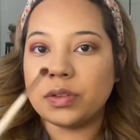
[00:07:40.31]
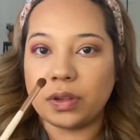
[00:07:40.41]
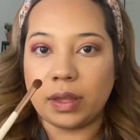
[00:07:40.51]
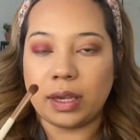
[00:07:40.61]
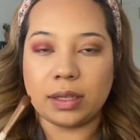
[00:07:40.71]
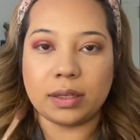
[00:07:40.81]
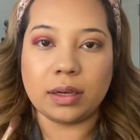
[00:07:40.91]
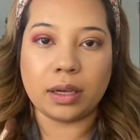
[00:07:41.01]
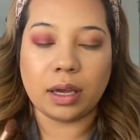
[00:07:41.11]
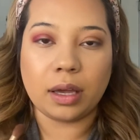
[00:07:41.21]
the
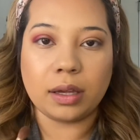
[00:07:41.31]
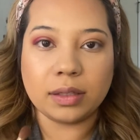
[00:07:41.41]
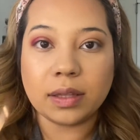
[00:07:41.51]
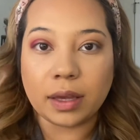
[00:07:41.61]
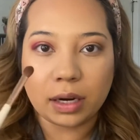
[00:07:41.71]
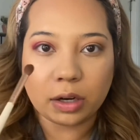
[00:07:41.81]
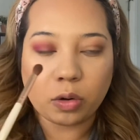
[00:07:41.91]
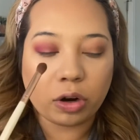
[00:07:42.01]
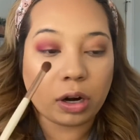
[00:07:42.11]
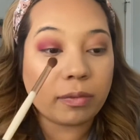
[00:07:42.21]
inner
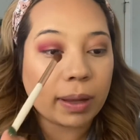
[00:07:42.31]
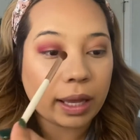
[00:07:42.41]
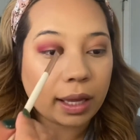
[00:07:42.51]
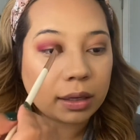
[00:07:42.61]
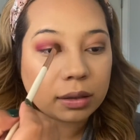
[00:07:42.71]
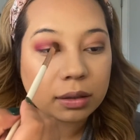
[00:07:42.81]
corner of my eye.